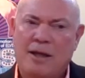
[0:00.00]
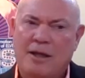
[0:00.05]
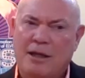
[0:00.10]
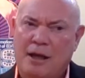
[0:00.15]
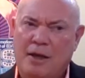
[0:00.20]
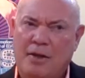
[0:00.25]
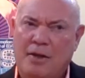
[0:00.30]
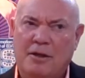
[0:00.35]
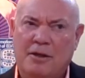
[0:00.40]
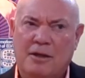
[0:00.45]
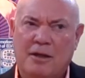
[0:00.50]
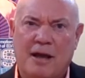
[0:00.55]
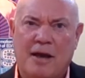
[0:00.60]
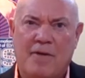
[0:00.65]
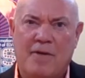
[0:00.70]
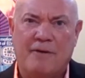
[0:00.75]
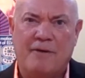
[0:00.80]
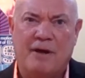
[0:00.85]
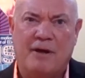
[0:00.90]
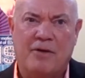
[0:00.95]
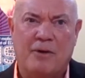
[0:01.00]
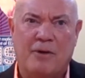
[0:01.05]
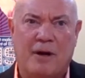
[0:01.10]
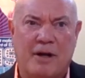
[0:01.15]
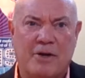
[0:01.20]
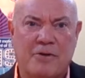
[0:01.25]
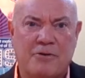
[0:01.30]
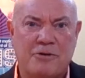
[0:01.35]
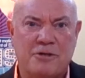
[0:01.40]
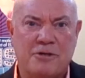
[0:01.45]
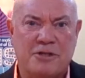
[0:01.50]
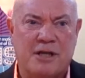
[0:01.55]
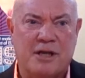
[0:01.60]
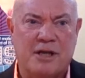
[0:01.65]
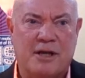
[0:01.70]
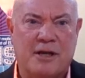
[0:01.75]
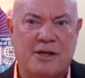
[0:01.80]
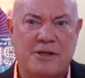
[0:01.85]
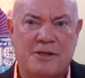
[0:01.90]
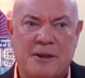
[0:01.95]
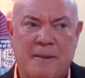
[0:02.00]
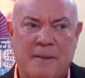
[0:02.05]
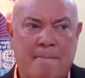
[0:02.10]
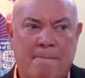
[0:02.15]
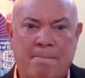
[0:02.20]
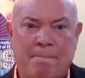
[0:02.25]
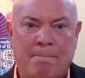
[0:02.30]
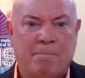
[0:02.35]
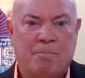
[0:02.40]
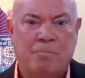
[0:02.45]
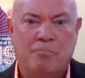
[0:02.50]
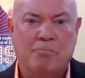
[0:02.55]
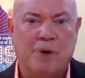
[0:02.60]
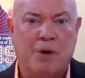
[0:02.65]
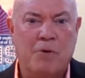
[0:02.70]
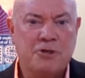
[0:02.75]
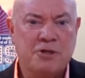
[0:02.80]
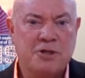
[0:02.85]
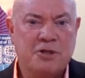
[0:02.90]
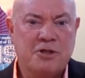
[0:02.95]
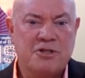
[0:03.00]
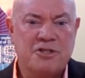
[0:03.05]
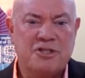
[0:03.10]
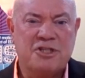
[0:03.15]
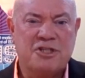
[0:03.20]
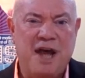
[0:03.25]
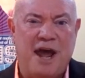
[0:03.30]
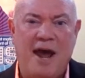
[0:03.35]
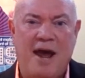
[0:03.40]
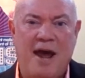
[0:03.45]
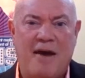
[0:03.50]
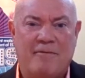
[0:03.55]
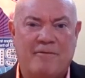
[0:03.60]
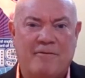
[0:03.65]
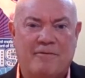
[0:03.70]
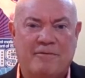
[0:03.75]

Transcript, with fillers: The other thing I found quite interesting is most of the staff